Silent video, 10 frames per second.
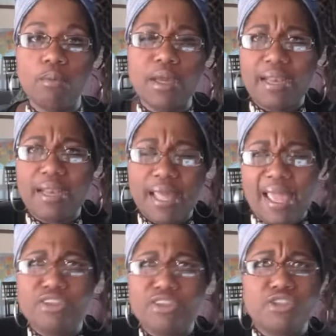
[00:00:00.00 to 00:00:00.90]
How did
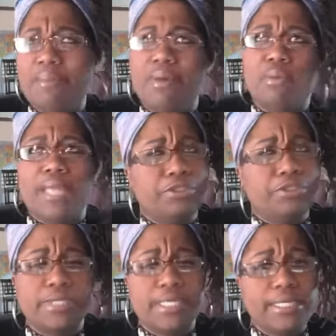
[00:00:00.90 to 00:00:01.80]
you come up with asking your
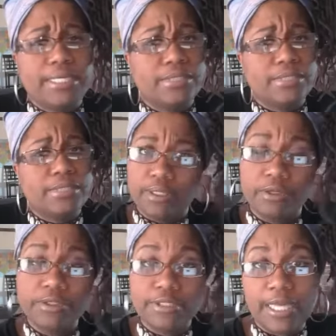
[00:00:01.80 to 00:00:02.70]
kids what they want to learn
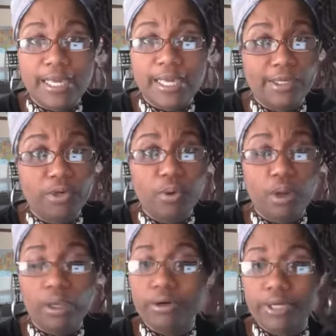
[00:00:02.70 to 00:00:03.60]
today and you all learn it?